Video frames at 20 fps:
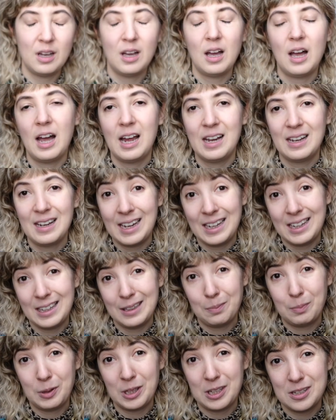I like it
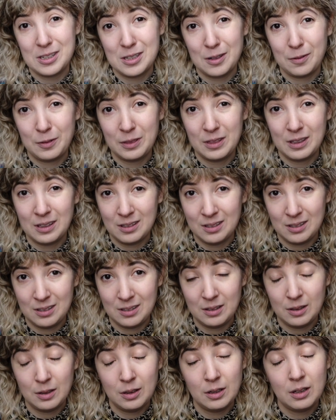because of the
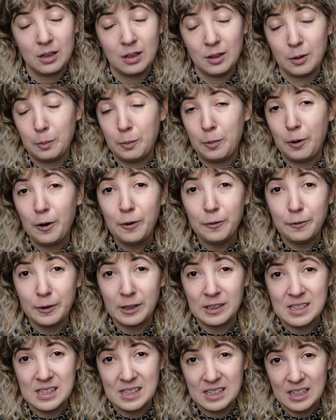
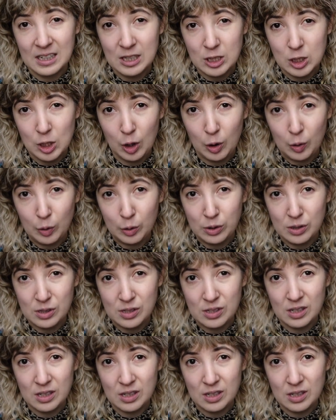perfect skin tones